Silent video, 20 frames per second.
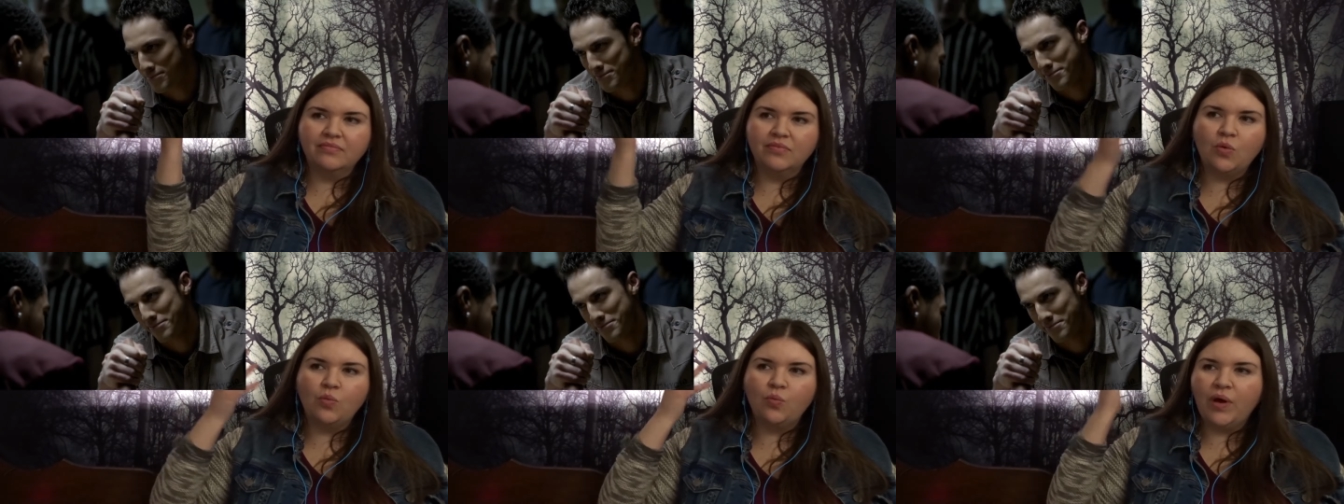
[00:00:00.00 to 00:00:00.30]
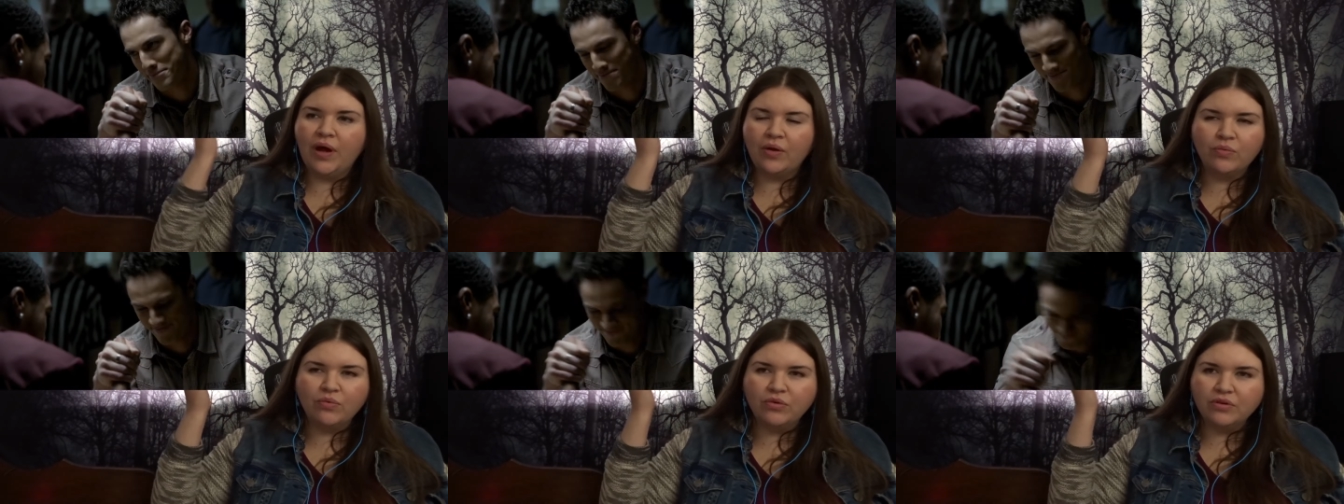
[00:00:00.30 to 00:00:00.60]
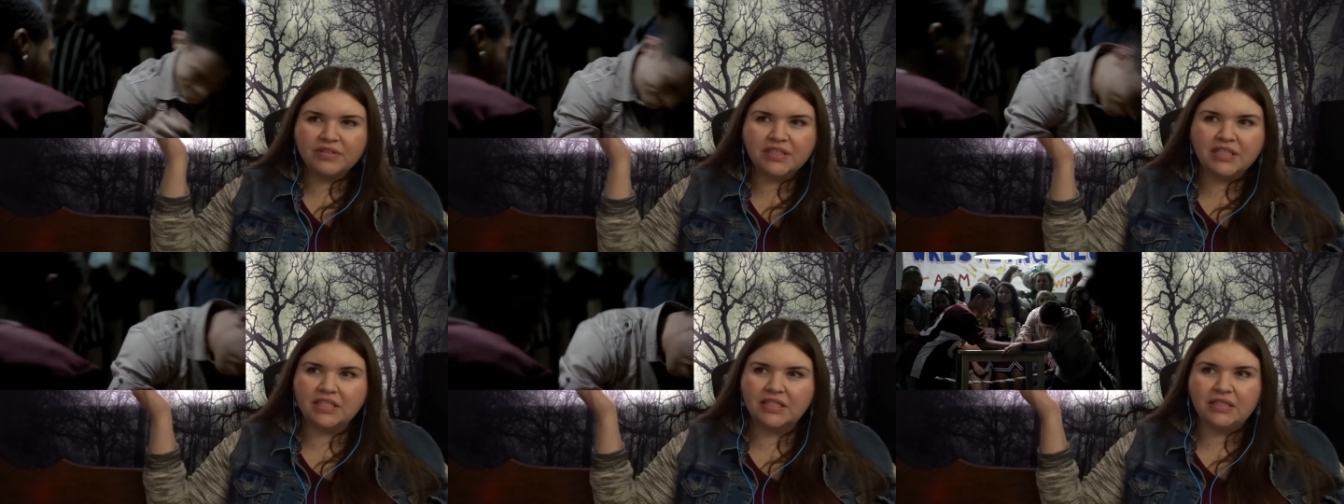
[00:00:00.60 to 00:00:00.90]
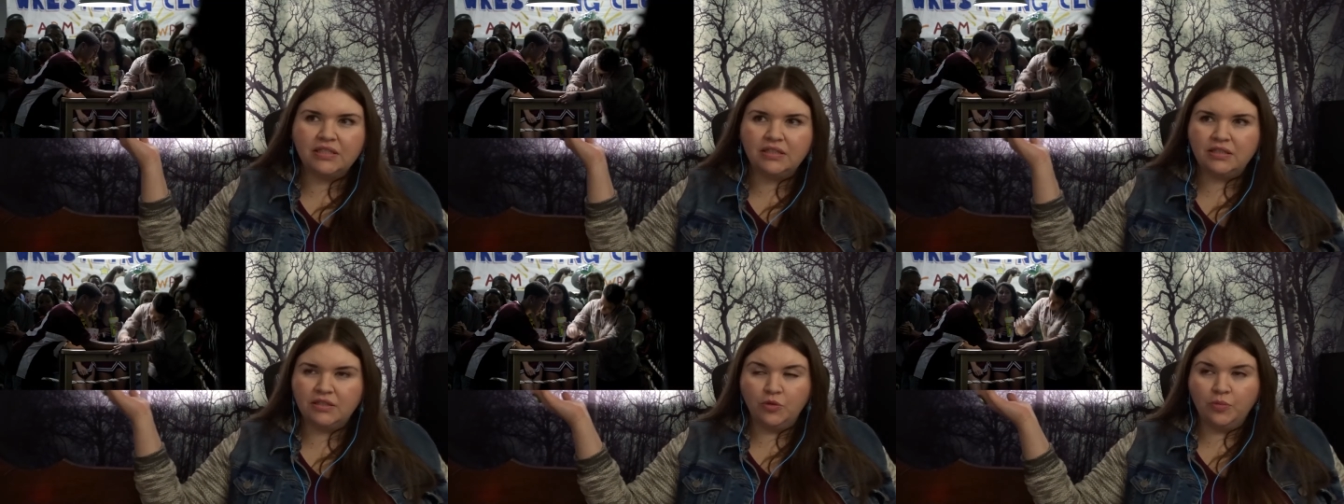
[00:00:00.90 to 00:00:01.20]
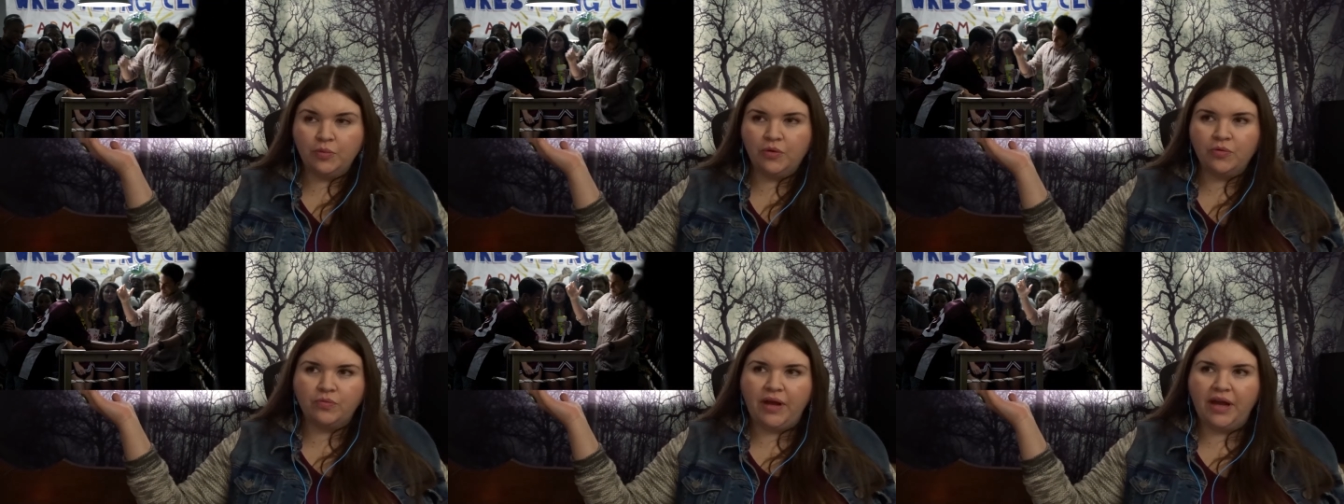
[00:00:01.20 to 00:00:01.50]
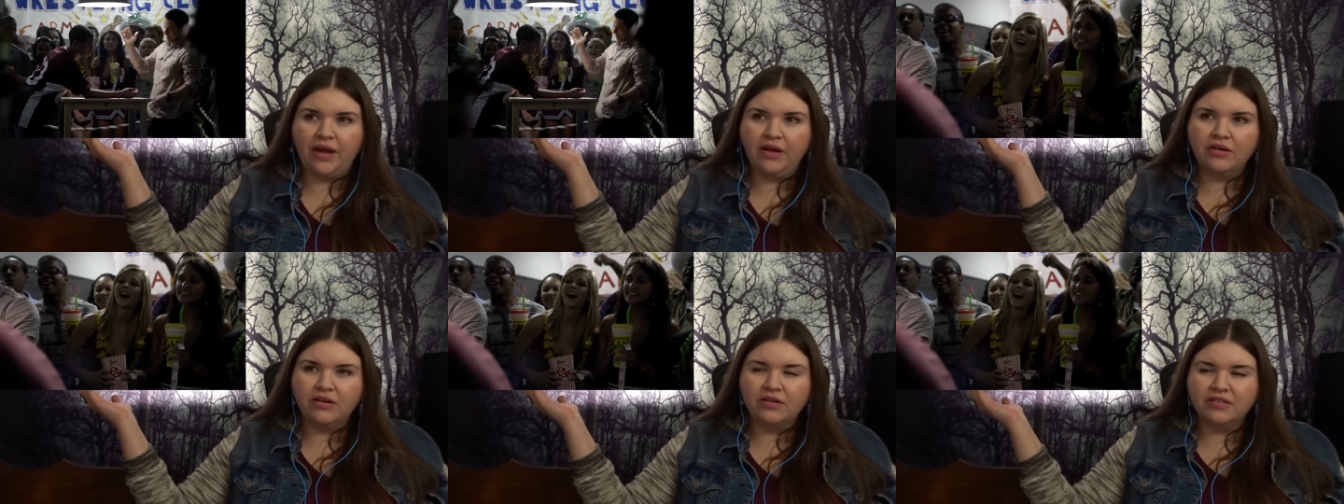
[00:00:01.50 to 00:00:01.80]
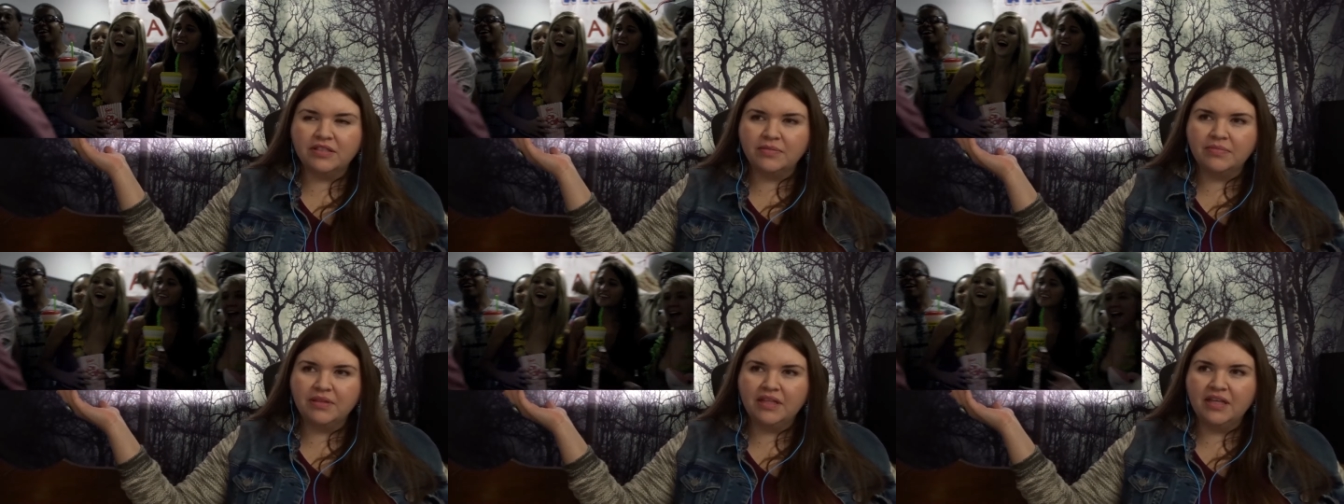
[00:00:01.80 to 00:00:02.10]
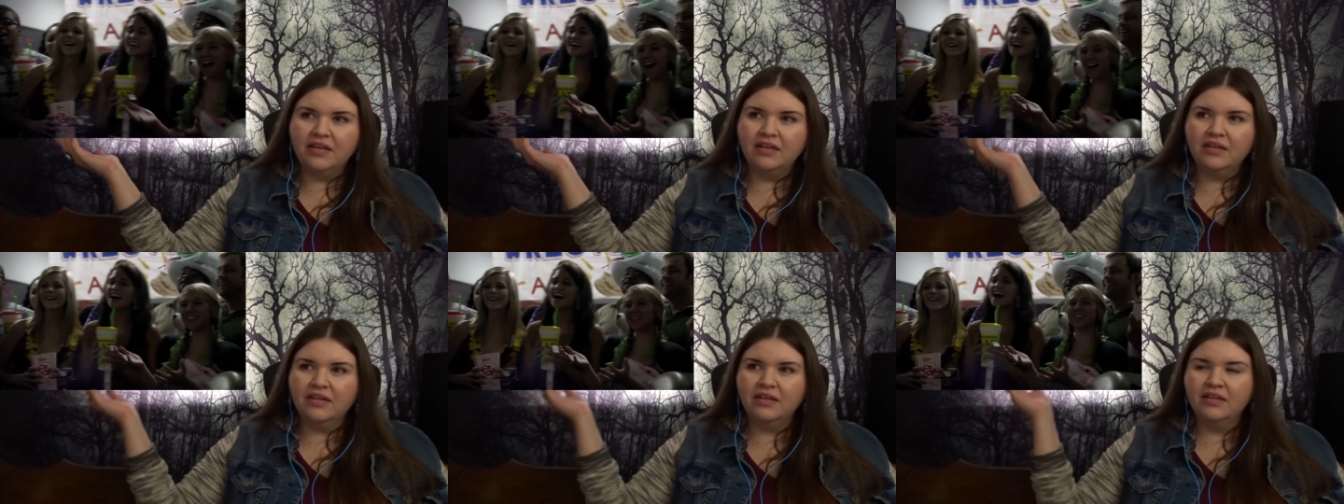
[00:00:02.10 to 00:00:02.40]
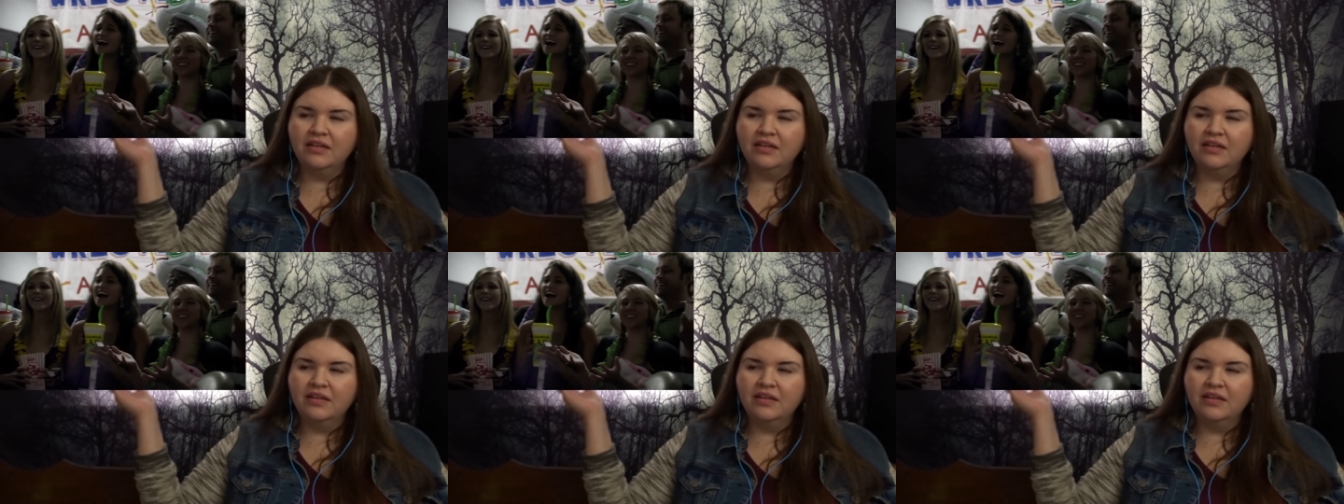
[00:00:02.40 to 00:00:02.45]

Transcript: werewolves like super rare or something?